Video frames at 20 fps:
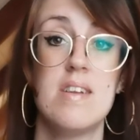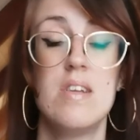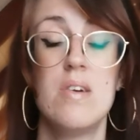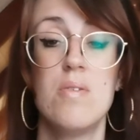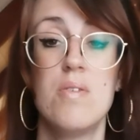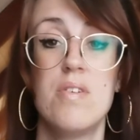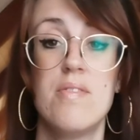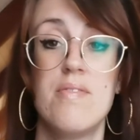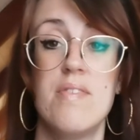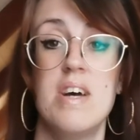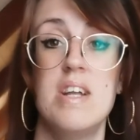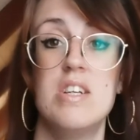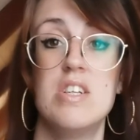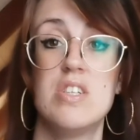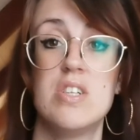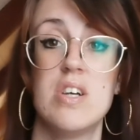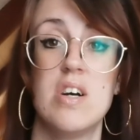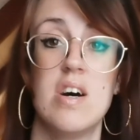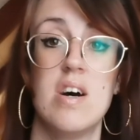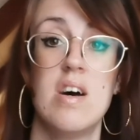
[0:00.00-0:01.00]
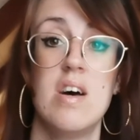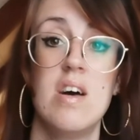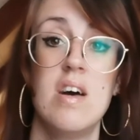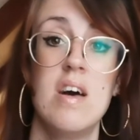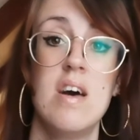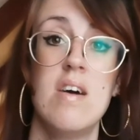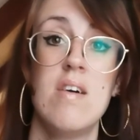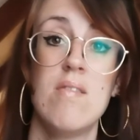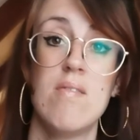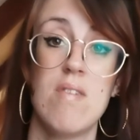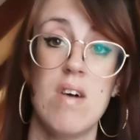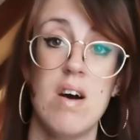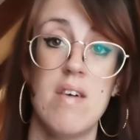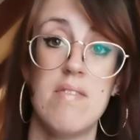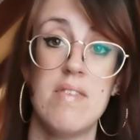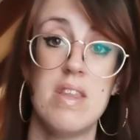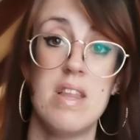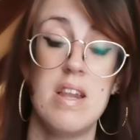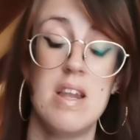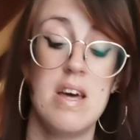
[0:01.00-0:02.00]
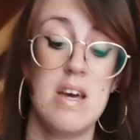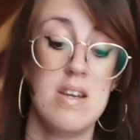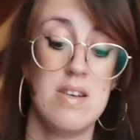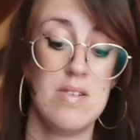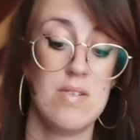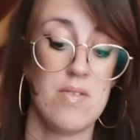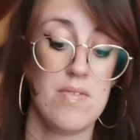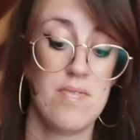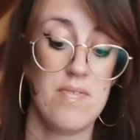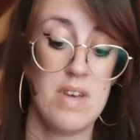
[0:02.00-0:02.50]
a new adventure, rather than letting your